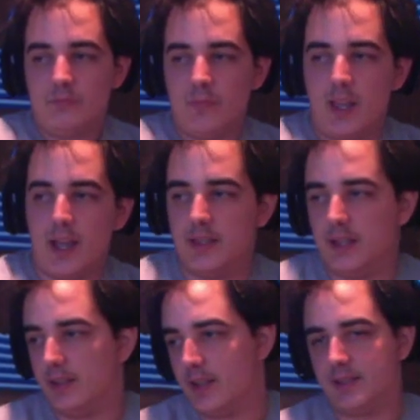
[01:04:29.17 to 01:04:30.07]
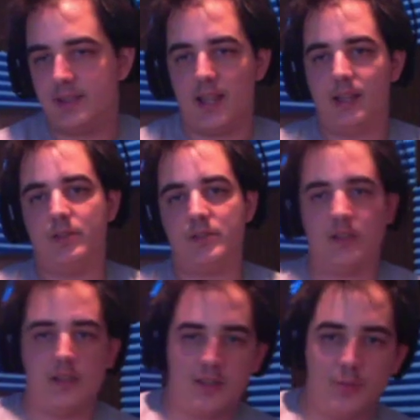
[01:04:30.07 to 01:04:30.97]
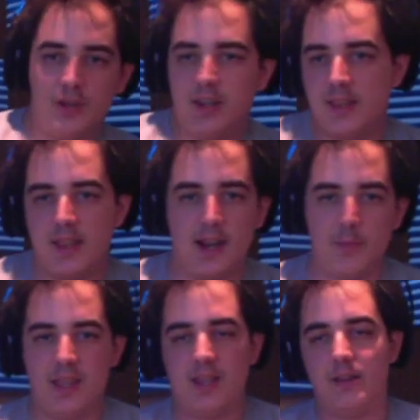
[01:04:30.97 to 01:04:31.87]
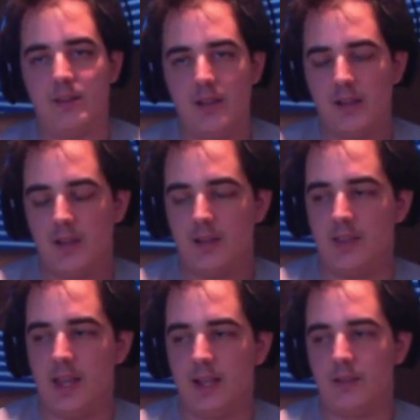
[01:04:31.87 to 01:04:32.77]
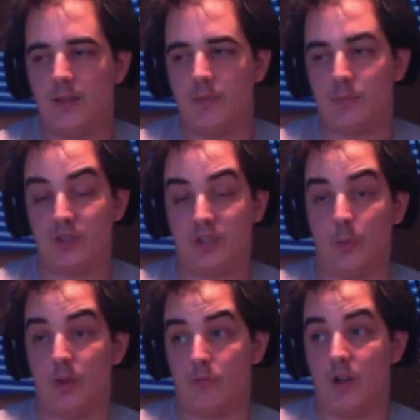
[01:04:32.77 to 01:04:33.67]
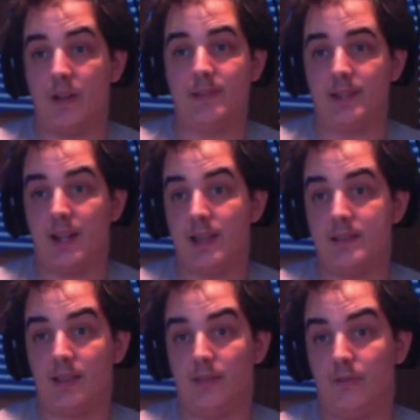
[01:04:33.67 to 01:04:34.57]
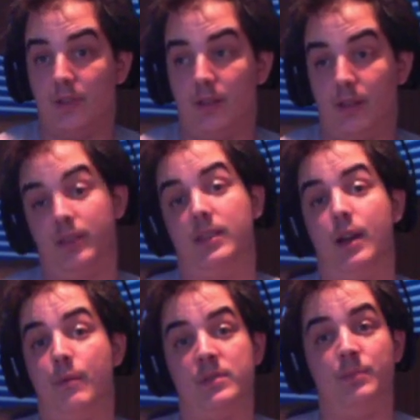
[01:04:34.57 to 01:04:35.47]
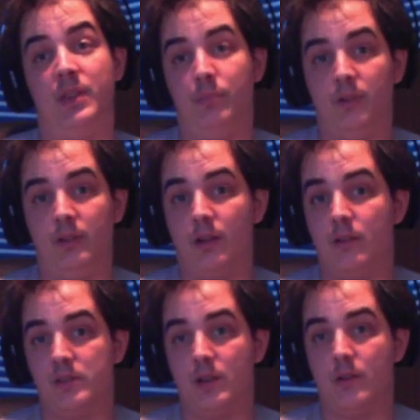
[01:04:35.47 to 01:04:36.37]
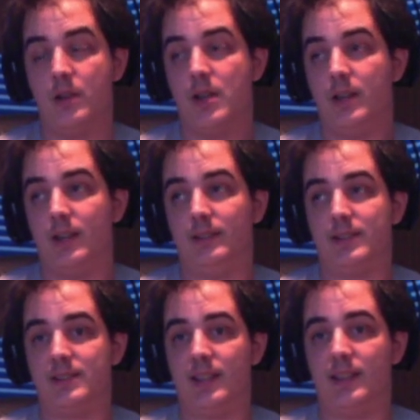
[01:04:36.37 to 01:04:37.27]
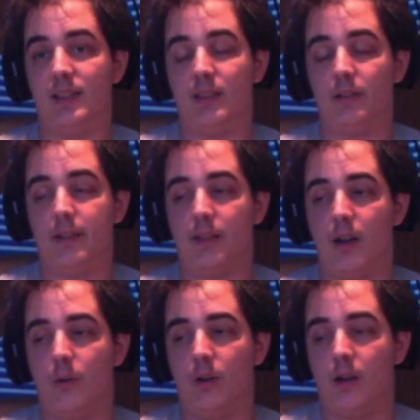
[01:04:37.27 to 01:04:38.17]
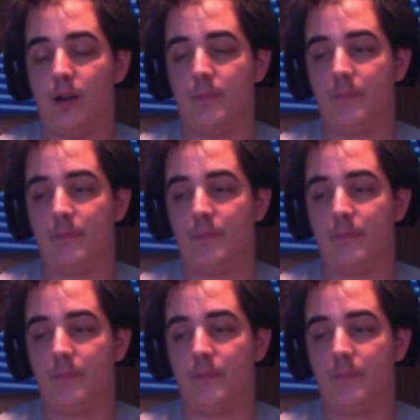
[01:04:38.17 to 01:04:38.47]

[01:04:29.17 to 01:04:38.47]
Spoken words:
And then, like, say there's another community that I'm in that someone runs that has like 1,000 people in it or so, and let's say that they're like, oh,